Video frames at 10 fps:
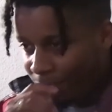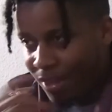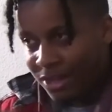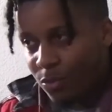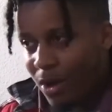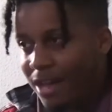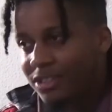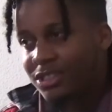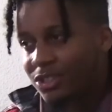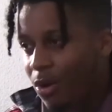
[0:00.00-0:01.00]
That's
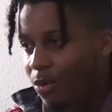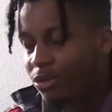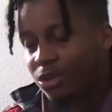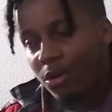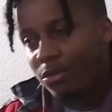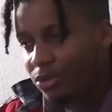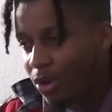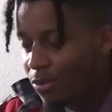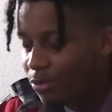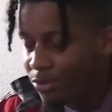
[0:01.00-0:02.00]
why just don't don't
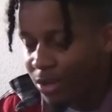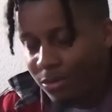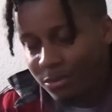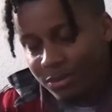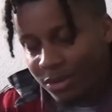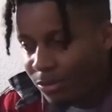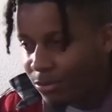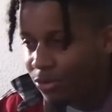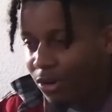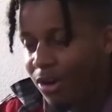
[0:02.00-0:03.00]
don't don't
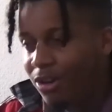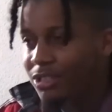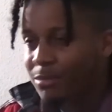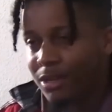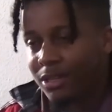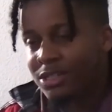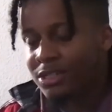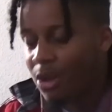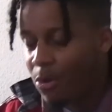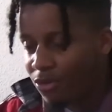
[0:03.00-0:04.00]
don't cross me.
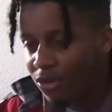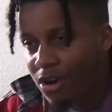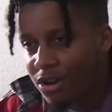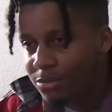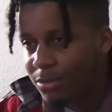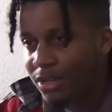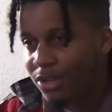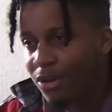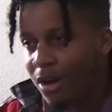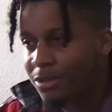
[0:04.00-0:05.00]
Just don't cross
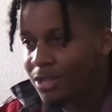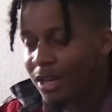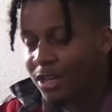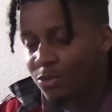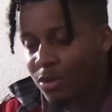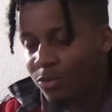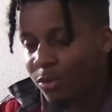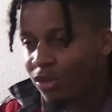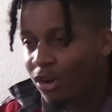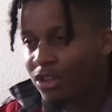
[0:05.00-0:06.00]
me. You know what I'm saying? Because
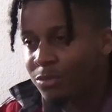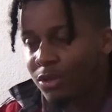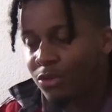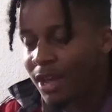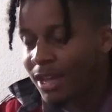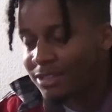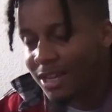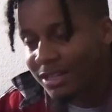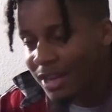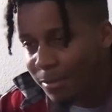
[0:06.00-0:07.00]
once you cross me, you can't
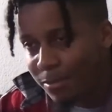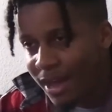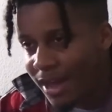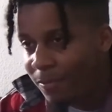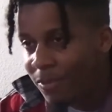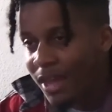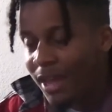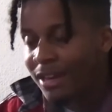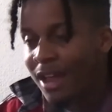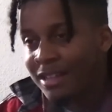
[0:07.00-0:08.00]
take that back.
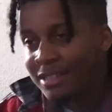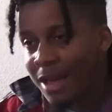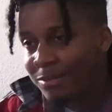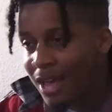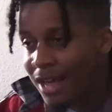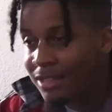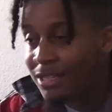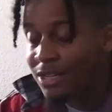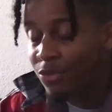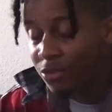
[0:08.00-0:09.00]
And nine times out of
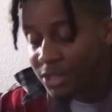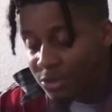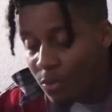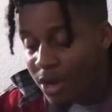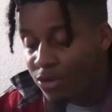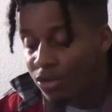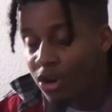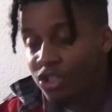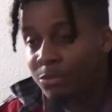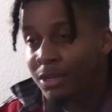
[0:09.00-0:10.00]
ten, the reason why you
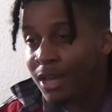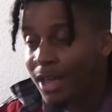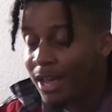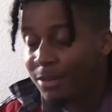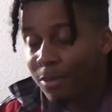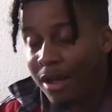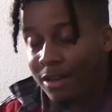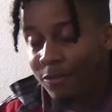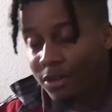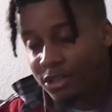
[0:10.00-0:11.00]
cross me is
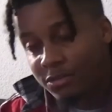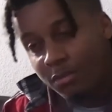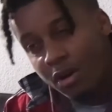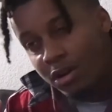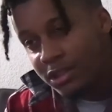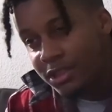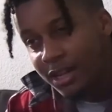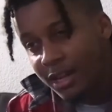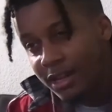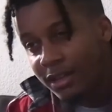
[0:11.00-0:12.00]
probably for the smallest
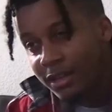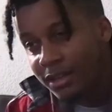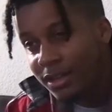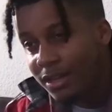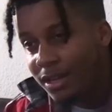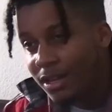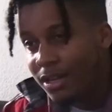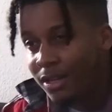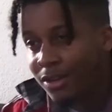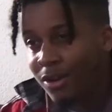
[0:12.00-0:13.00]
thing.
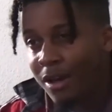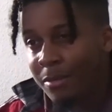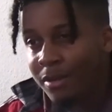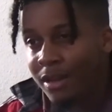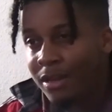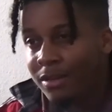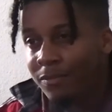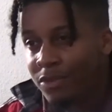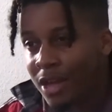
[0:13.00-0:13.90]
You know what I mean?